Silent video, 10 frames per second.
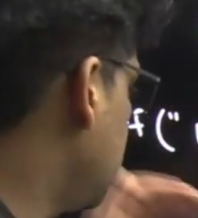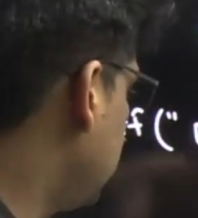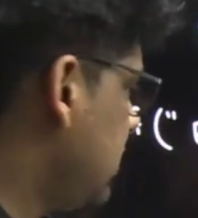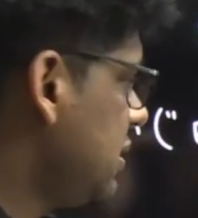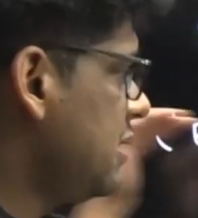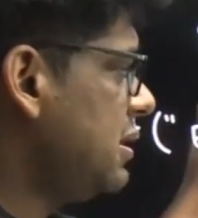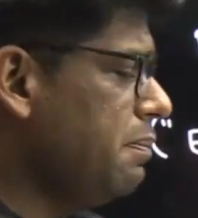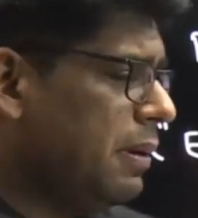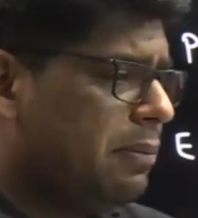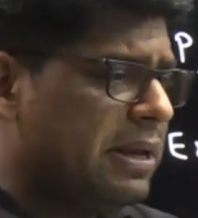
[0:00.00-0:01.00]
This is a
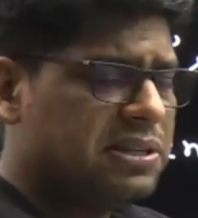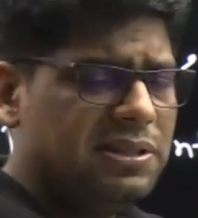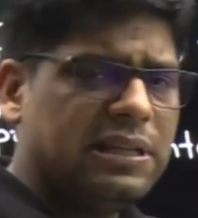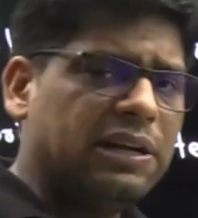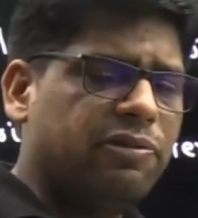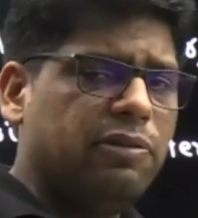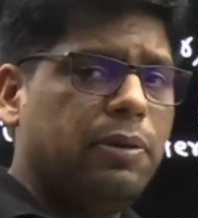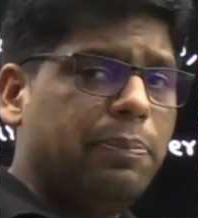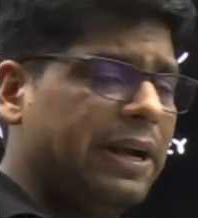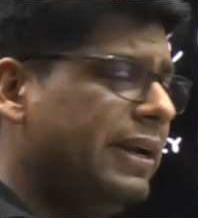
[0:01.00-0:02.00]
simple message that will be
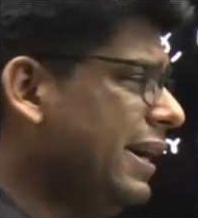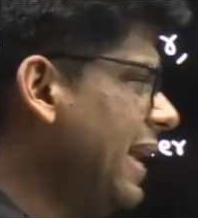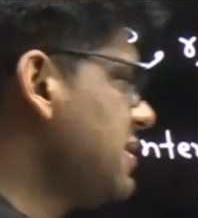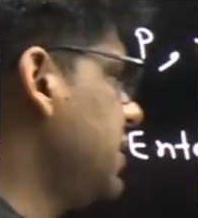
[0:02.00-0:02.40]
printed as it